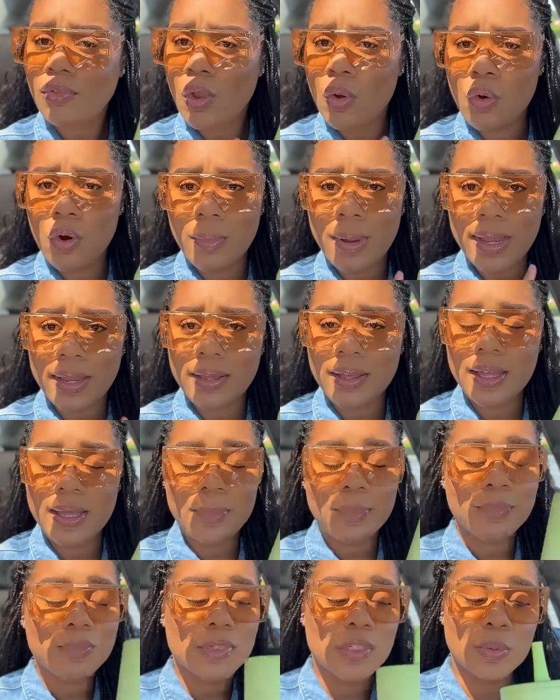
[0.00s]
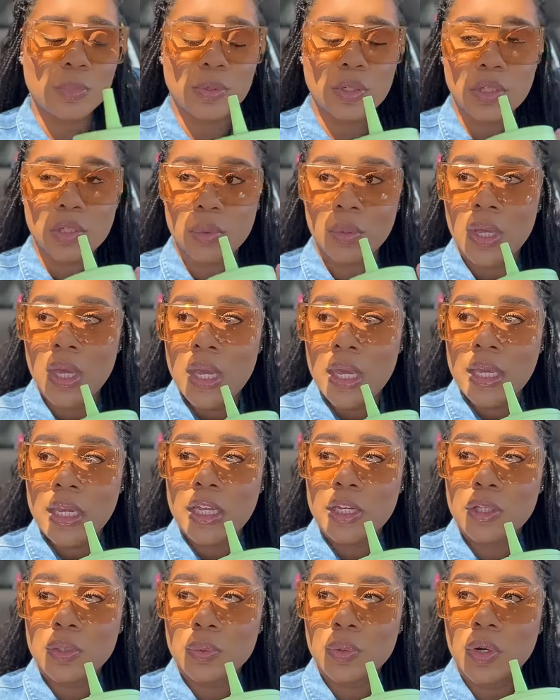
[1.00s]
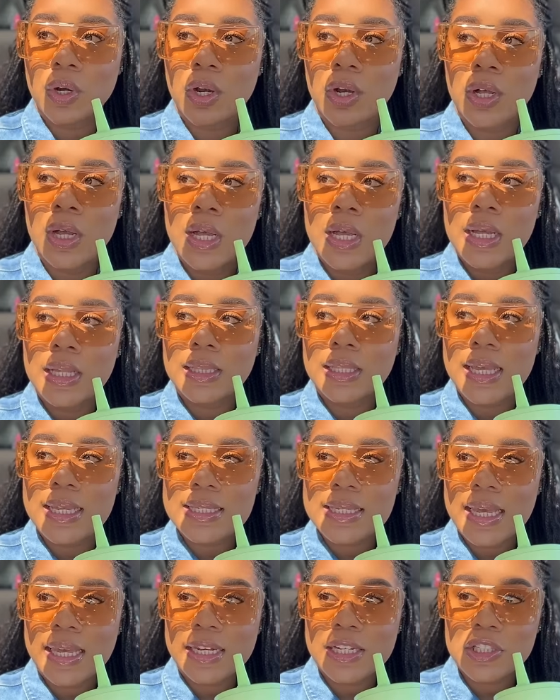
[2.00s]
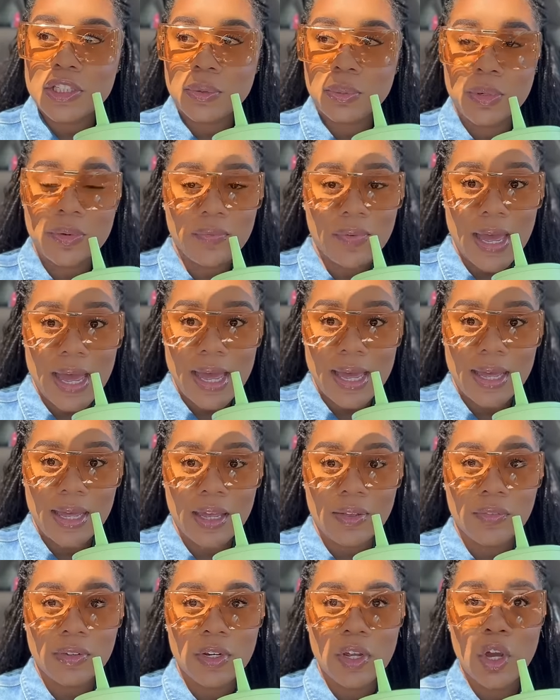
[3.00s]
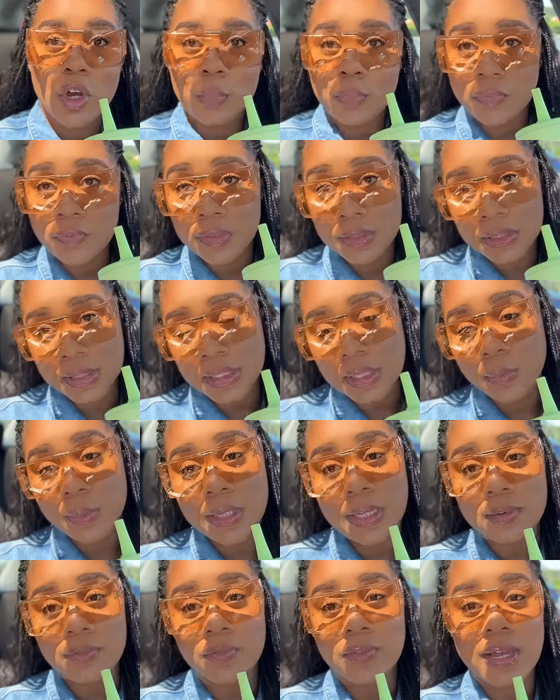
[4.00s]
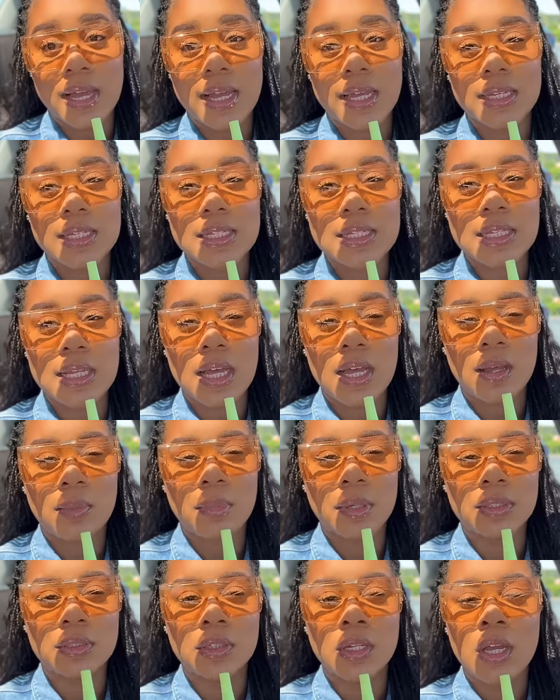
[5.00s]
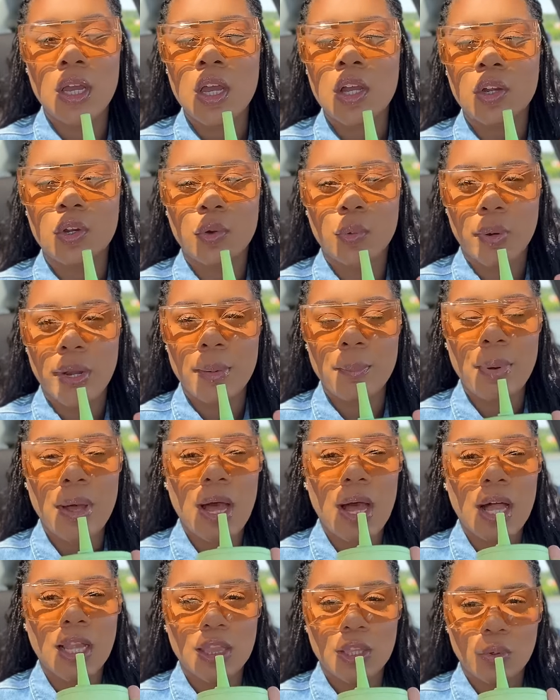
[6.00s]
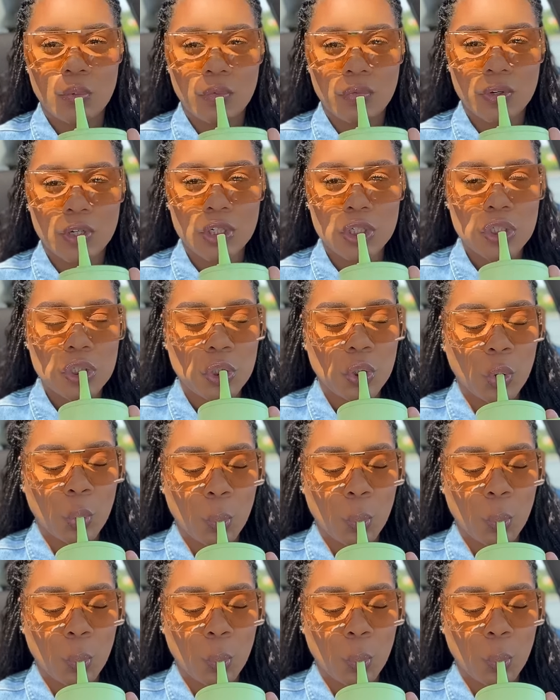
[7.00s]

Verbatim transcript: or my cup super cute anywho girl let's head into revive and hopefully we can find some grandpa loafers